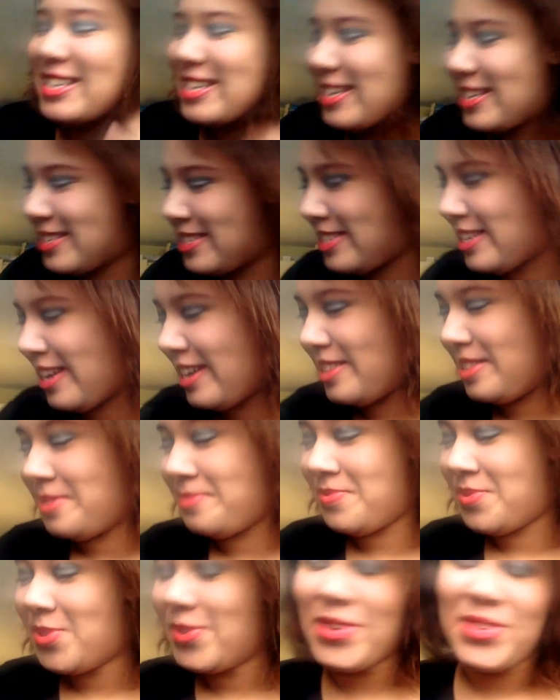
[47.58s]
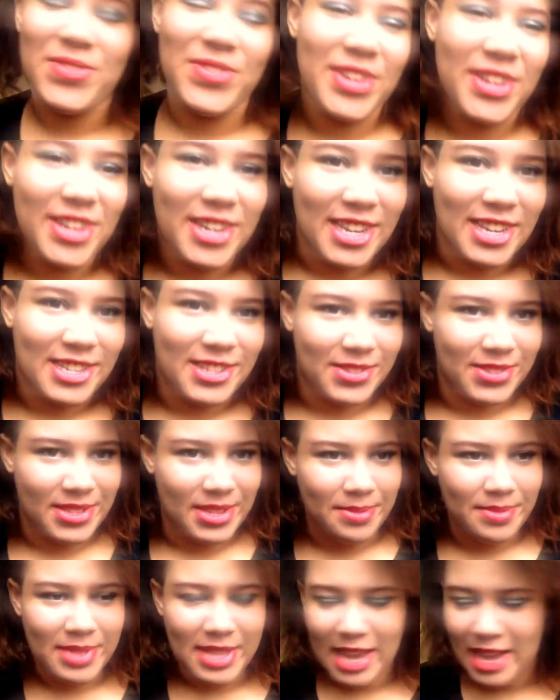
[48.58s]
of can't stand them, so I figured I'd use
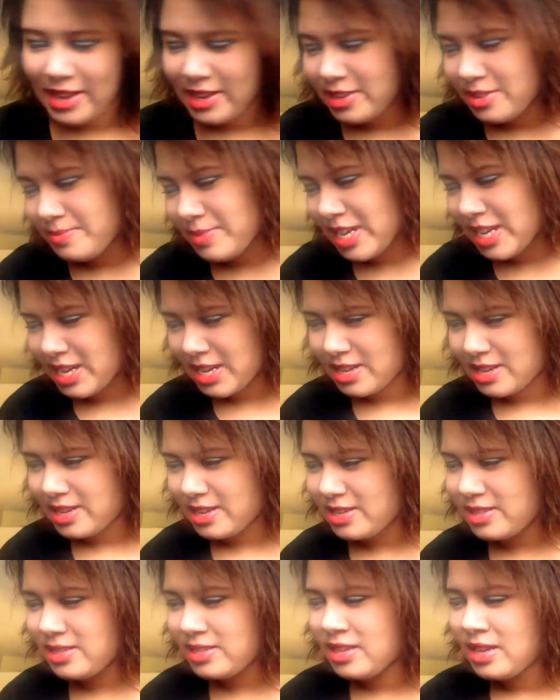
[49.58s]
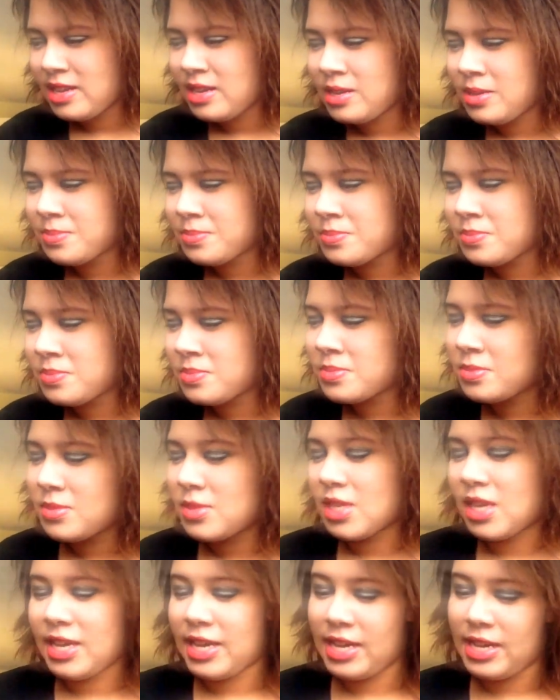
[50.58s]
some of that under my eyes,
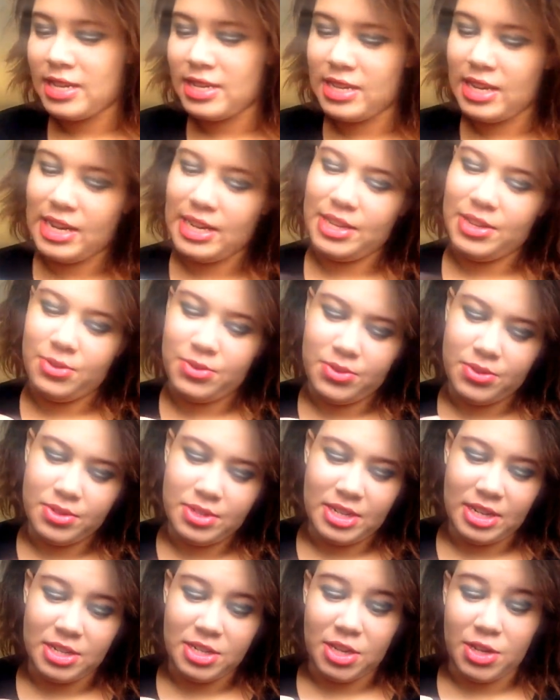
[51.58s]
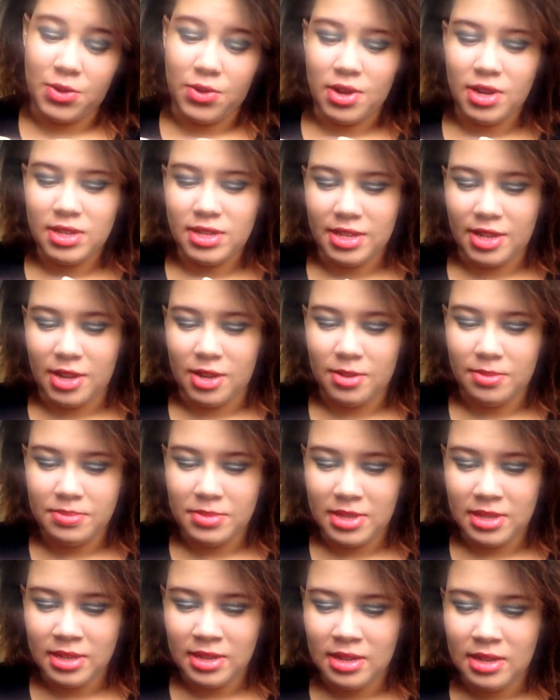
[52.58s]
and I used
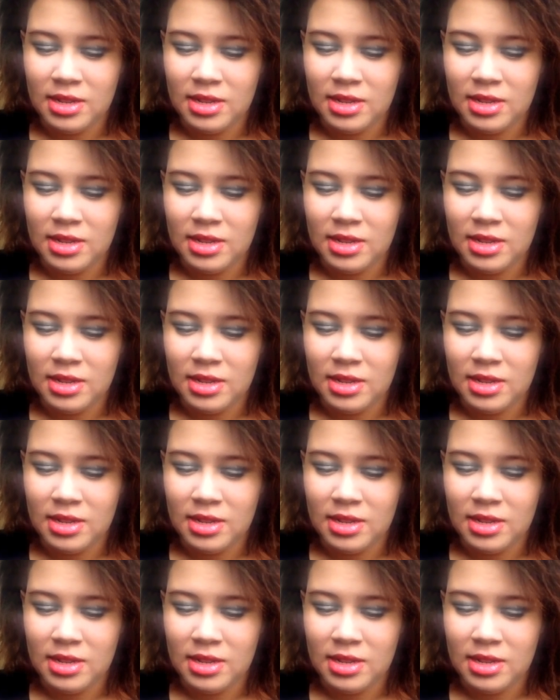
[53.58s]
diorskin